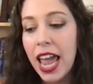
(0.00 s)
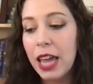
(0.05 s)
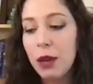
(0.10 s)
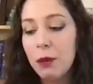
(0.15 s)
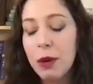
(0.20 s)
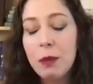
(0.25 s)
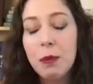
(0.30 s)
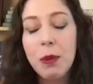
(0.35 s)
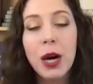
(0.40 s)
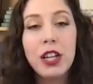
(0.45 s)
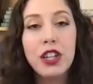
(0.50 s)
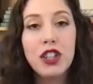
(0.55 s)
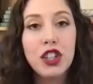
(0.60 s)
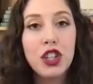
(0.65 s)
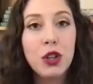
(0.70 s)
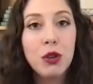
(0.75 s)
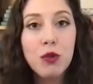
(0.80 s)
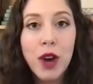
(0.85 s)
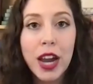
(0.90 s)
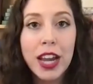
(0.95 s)
And we put
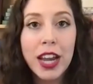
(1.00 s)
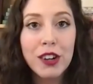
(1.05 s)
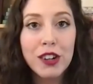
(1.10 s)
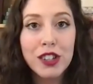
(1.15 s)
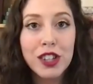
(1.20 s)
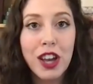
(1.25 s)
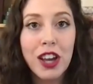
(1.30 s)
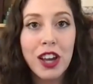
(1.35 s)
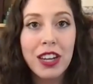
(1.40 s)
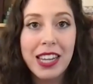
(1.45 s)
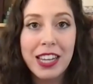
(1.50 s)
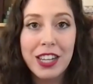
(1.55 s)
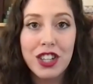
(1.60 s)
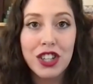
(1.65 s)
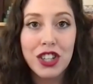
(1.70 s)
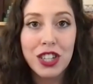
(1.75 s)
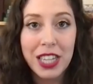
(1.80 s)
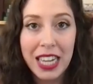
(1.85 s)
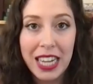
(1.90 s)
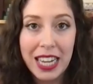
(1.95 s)
2 writers on
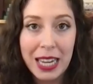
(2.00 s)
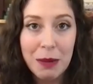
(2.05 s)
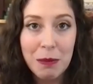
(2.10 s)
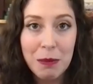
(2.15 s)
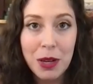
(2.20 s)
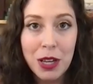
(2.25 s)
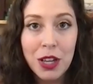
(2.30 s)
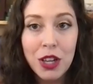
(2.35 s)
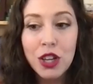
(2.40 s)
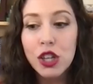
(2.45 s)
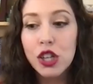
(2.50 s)
each team.